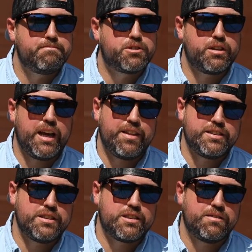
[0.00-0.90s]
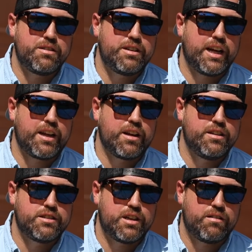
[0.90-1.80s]
So yeah, that's just something to take in
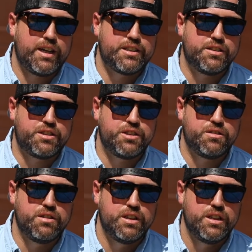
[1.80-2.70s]
consideration too.